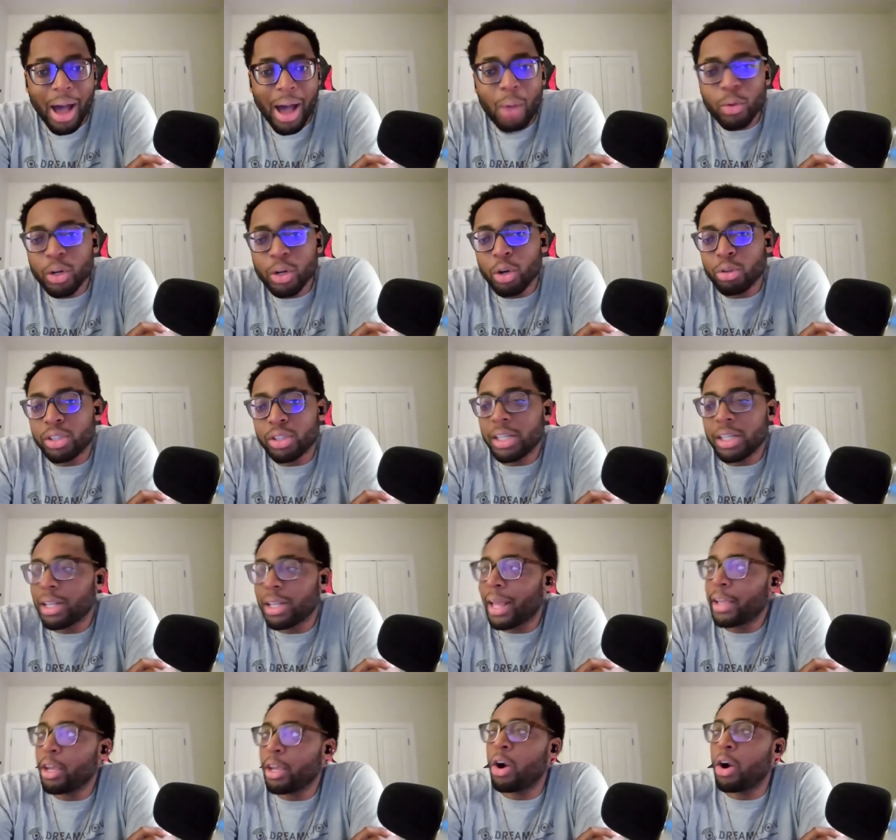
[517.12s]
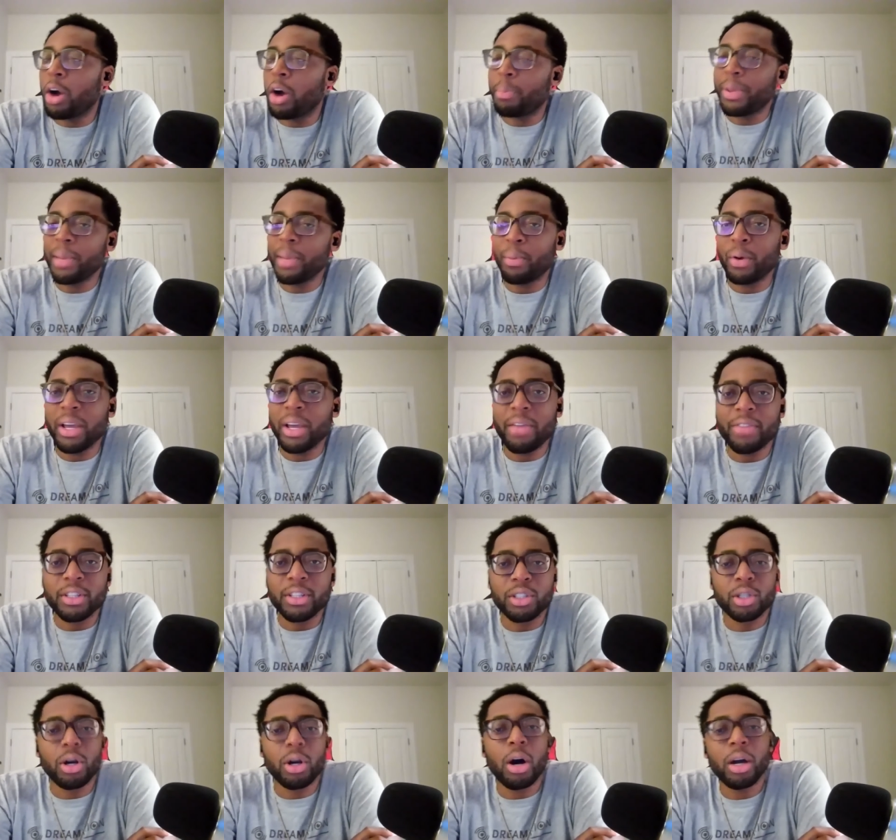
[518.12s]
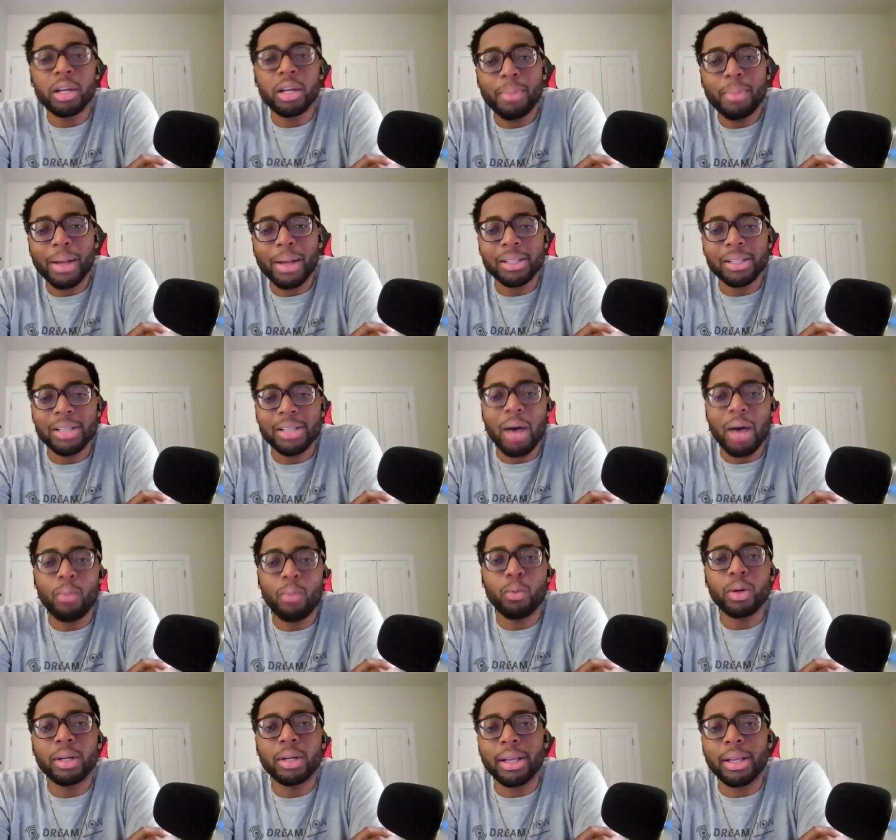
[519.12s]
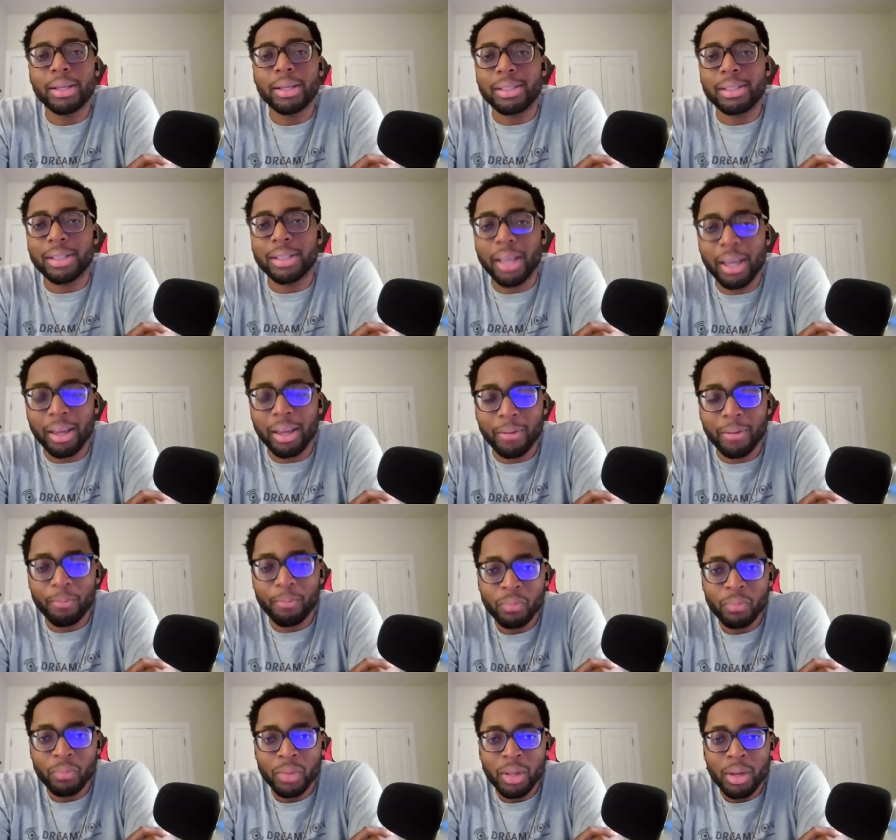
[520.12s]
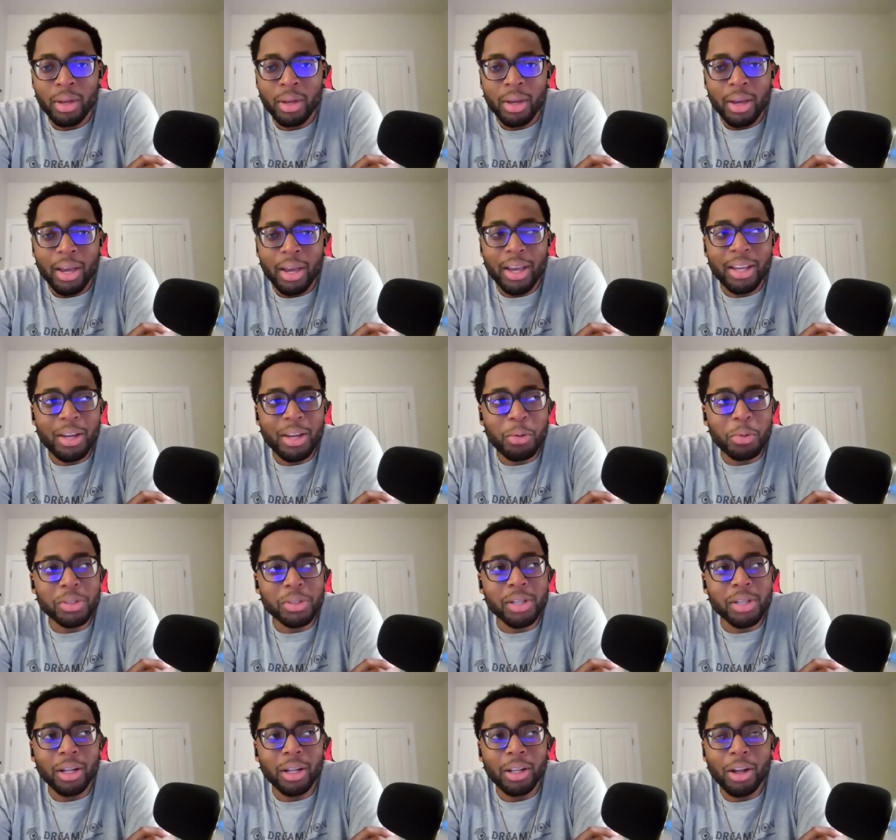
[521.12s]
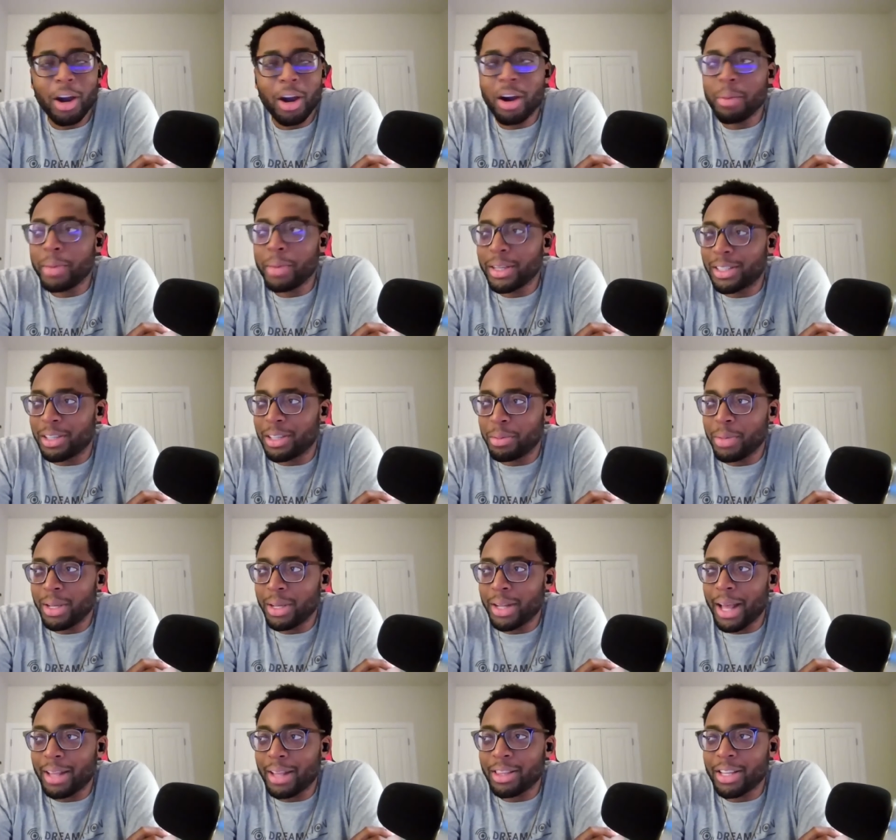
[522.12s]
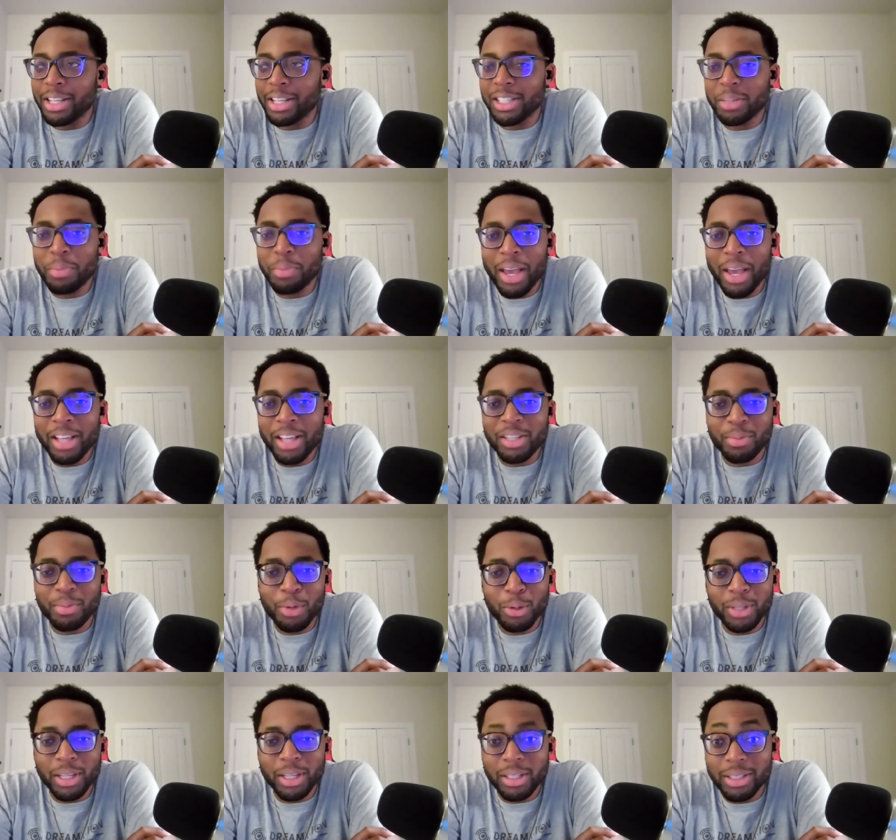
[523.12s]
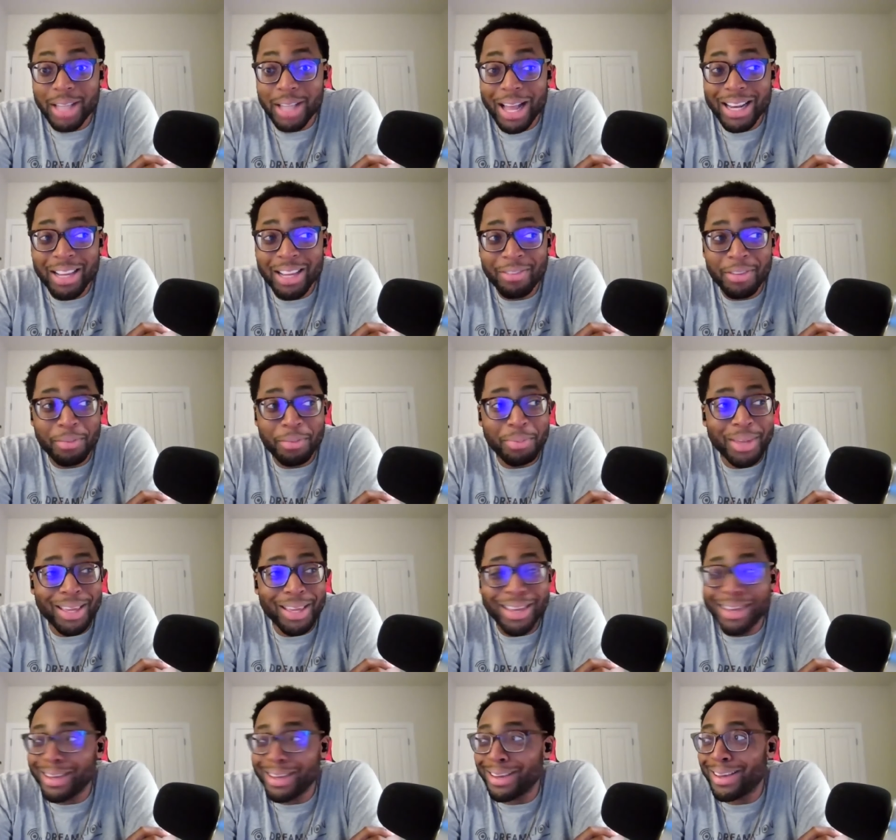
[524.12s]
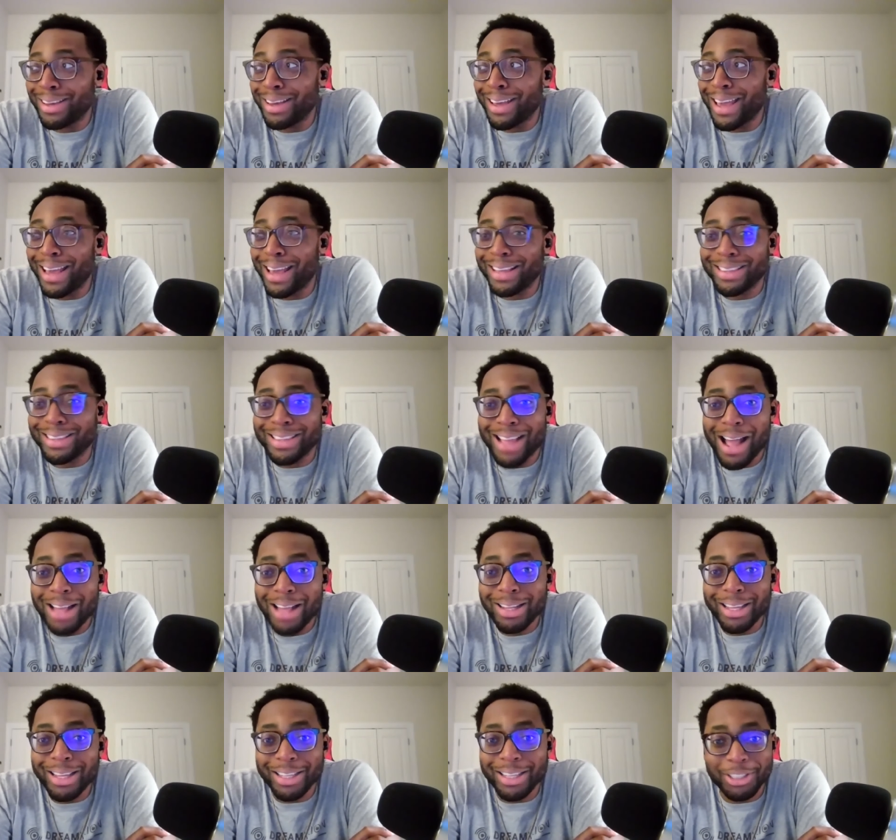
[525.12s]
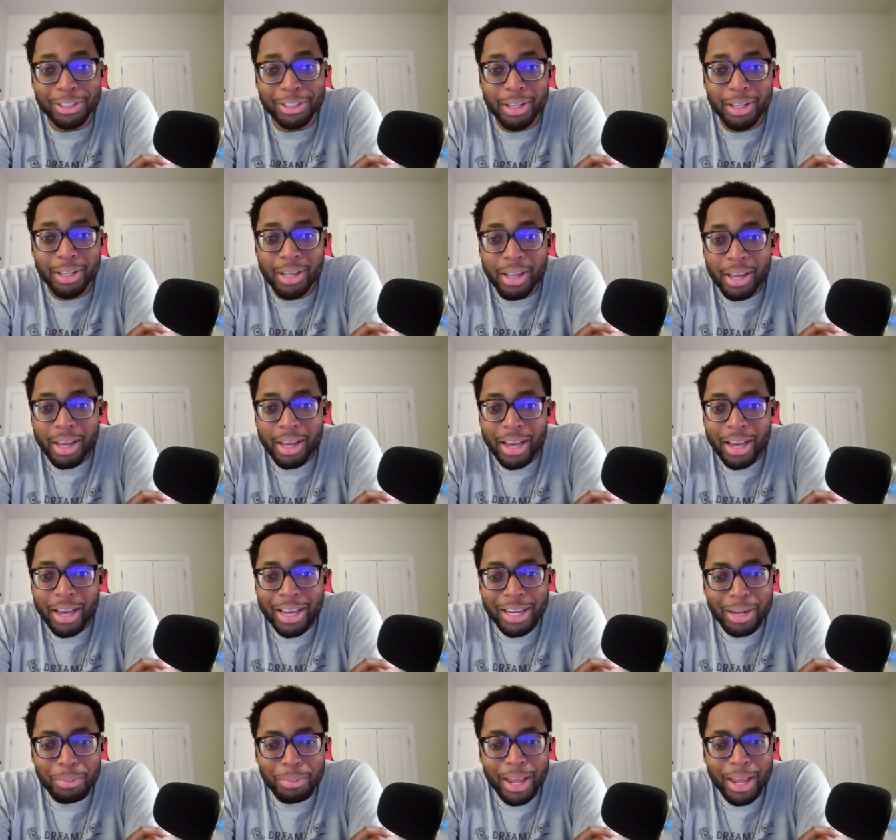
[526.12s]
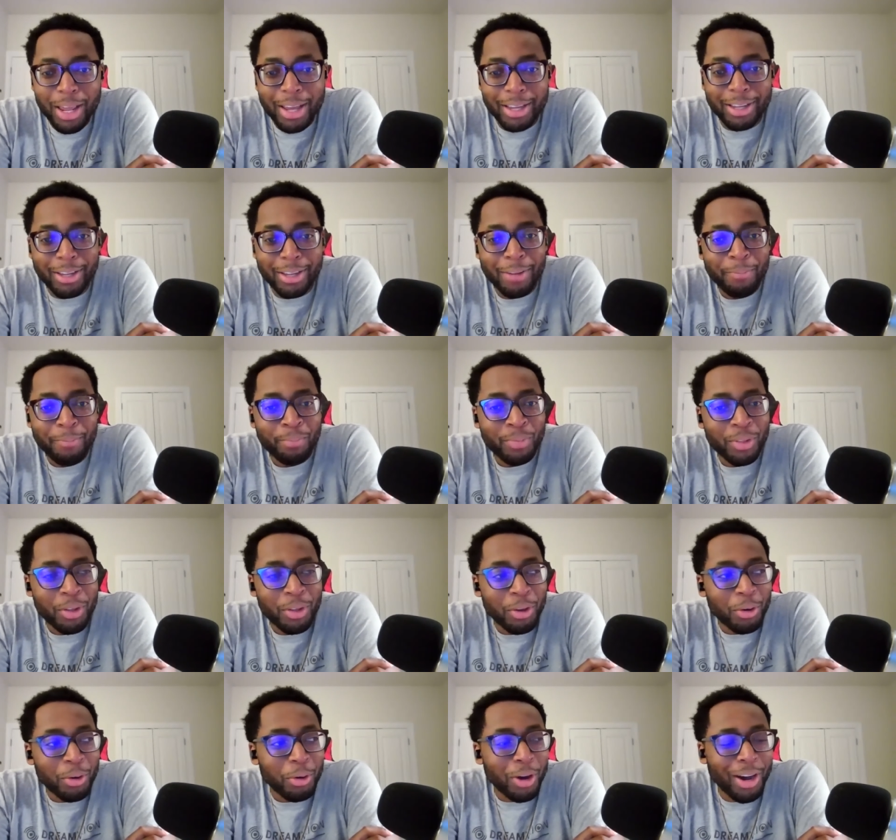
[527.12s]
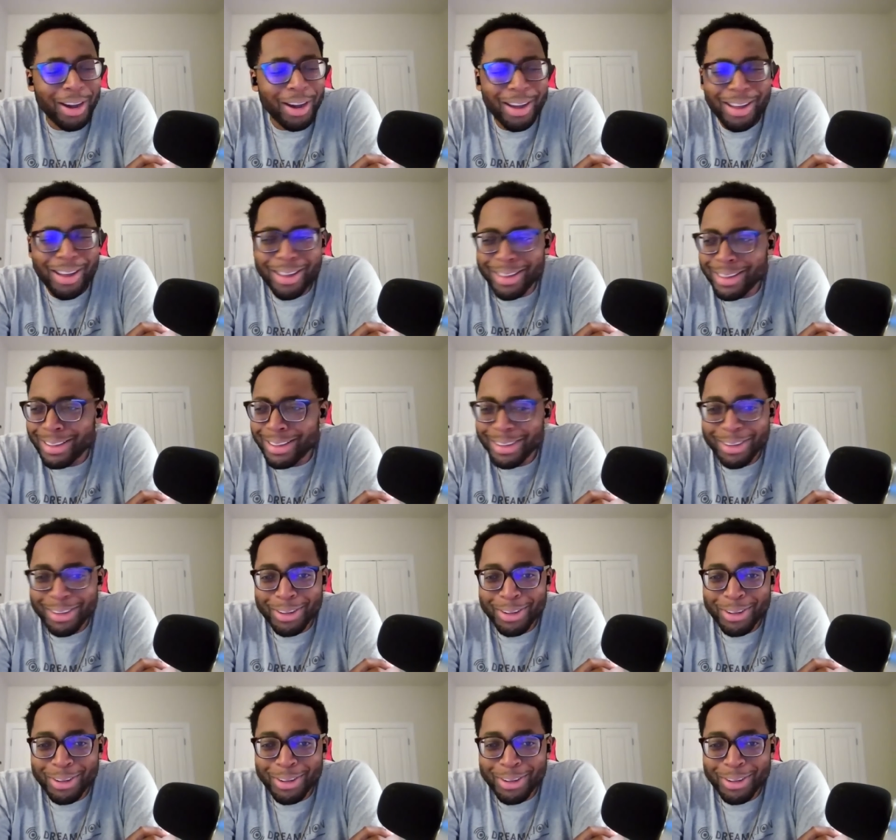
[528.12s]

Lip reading: I want to go see, like, yo, are people even talking about this album? What are they saying? And it was alarming to me that this man's music is not even being acknowledged. And I'm like, huh?